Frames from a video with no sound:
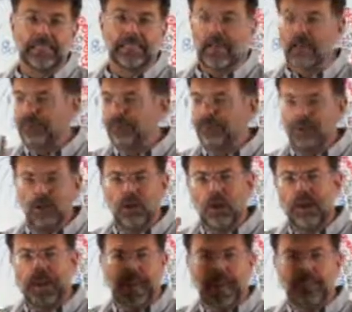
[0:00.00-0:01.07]
and they're full
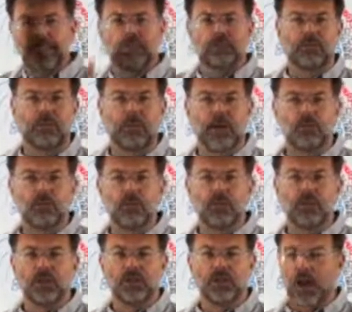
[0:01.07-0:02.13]
on active and they're
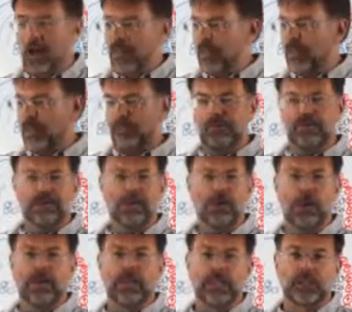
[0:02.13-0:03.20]
moving around, they're
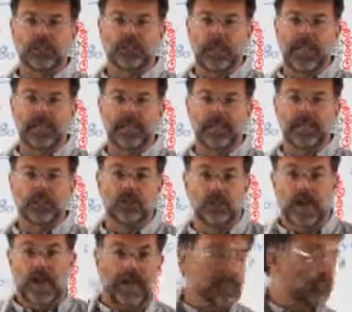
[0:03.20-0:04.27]
full on expanded and
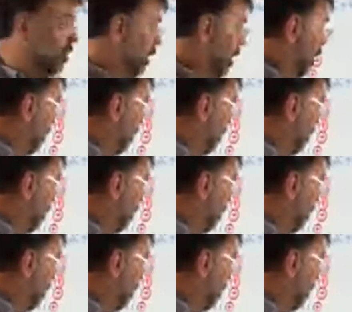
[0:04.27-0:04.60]
charged